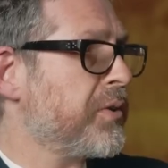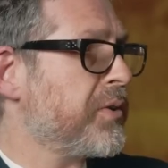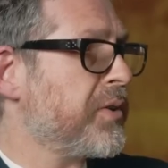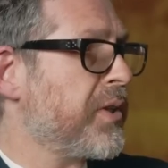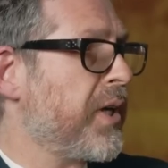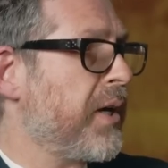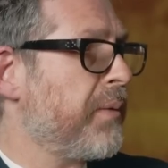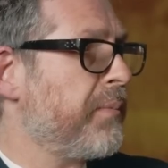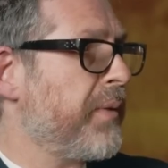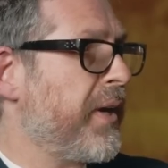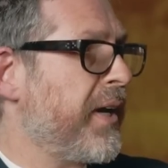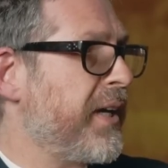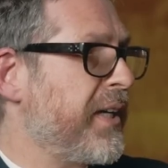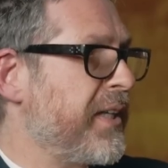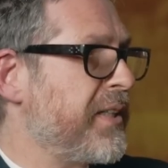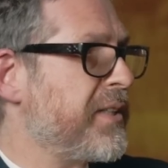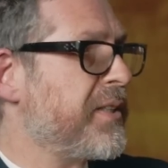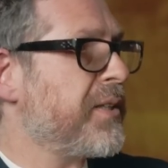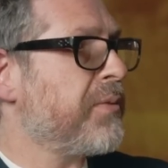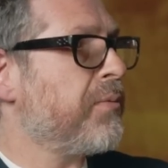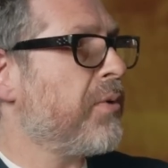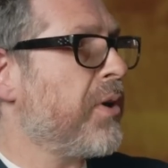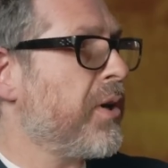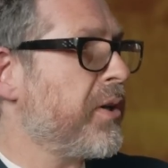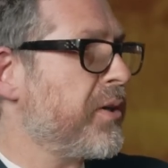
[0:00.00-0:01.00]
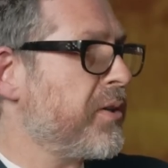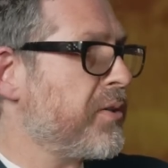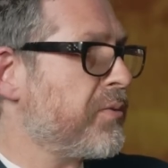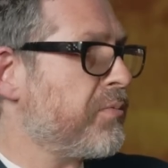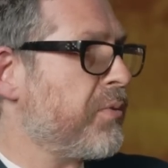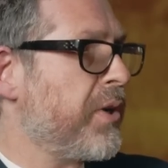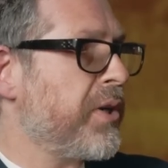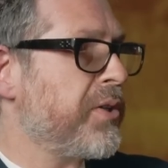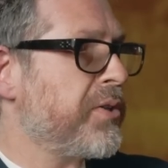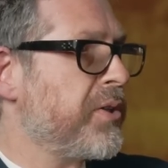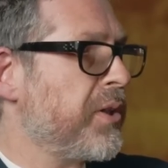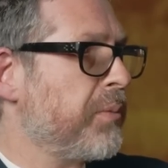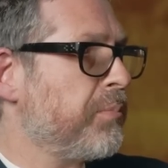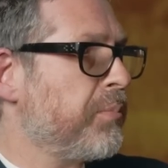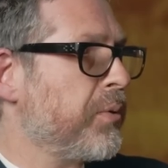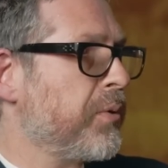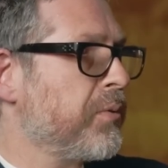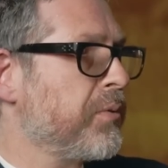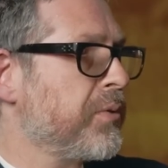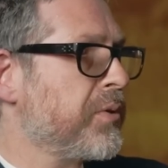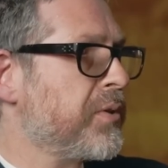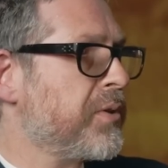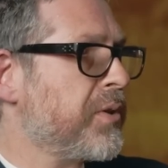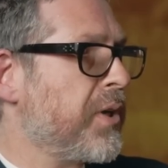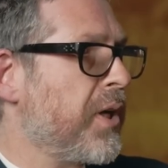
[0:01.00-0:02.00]
time, that Easy Riders, Raging
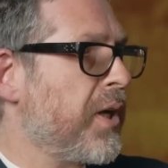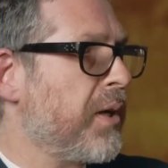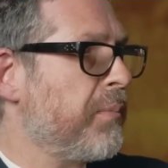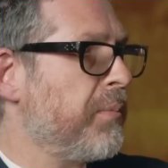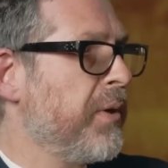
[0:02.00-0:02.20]
Bulls time.